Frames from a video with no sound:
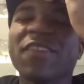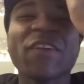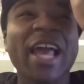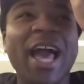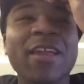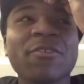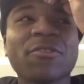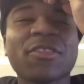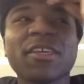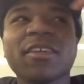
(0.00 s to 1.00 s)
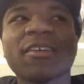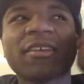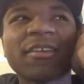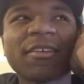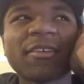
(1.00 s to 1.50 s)
In fact, I don't think.
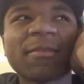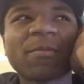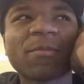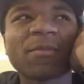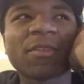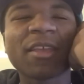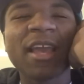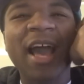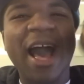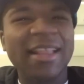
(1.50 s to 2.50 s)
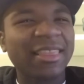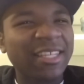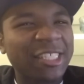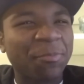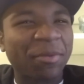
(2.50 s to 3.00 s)
I
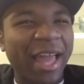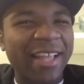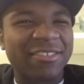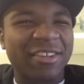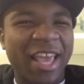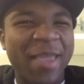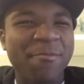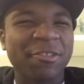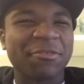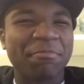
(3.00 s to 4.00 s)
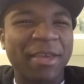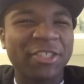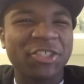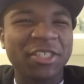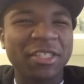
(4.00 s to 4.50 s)
think Splat's name was
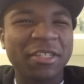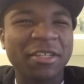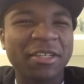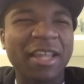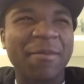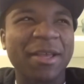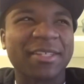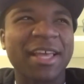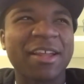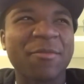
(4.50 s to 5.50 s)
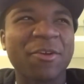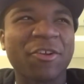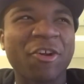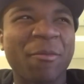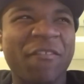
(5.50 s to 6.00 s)
mentioned, like by Skylander Boy
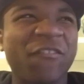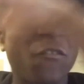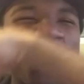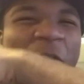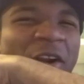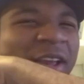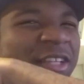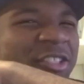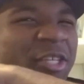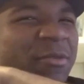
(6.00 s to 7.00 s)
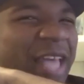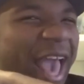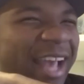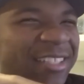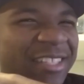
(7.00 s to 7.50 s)
Girl, before she was
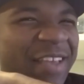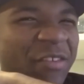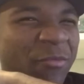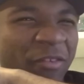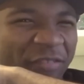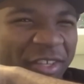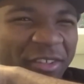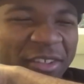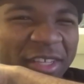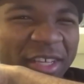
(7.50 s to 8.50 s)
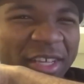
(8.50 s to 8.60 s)
actually even revealed.